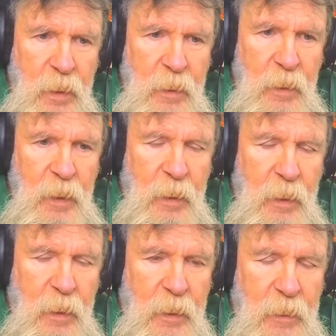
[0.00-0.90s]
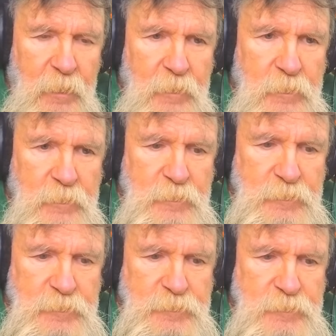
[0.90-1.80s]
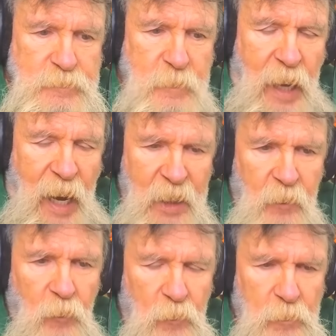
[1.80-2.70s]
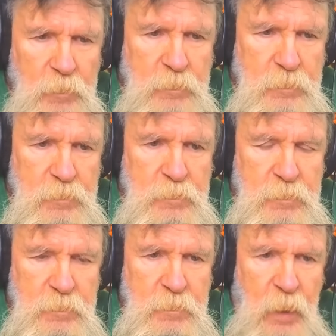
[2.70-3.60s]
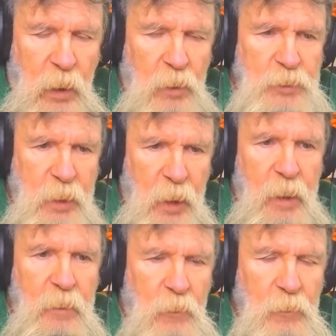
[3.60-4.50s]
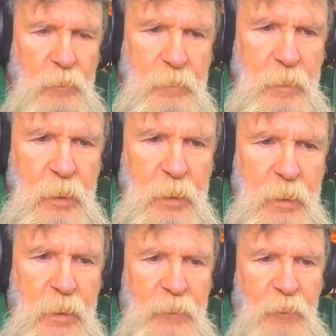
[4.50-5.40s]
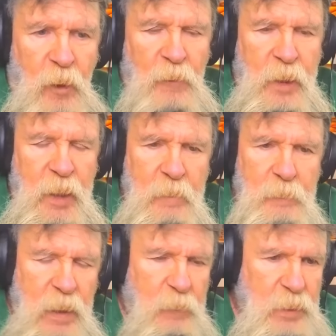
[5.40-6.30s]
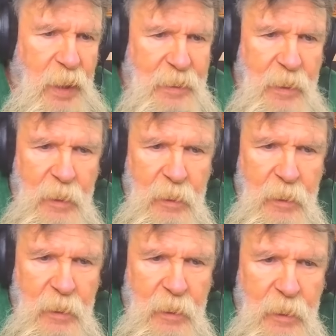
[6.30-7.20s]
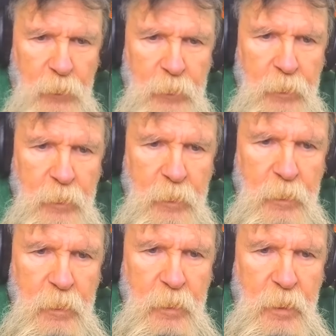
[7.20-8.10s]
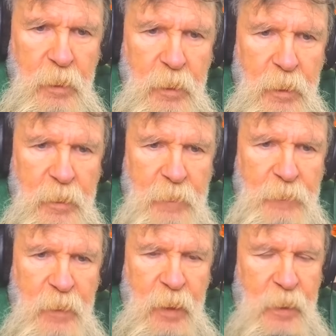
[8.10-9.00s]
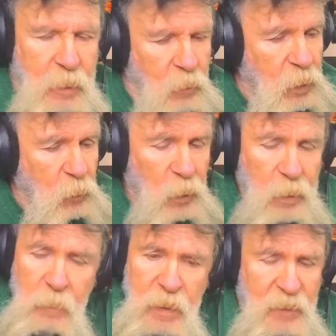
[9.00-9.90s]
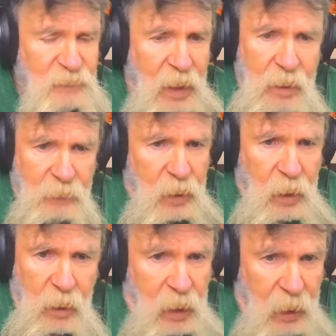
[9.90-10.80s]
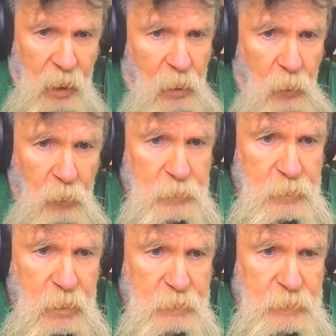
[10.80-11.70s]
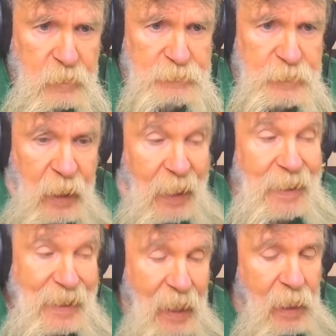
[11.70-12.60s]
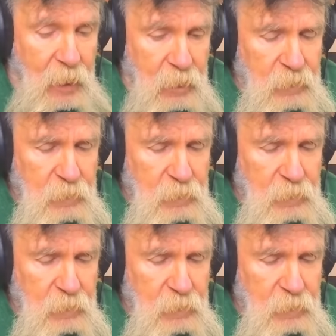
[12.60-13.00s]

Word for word: uh, Idol, Austin Idol, thought that getting beat was like the end of the world. And no, he wasn't a big fan of that at all. And again,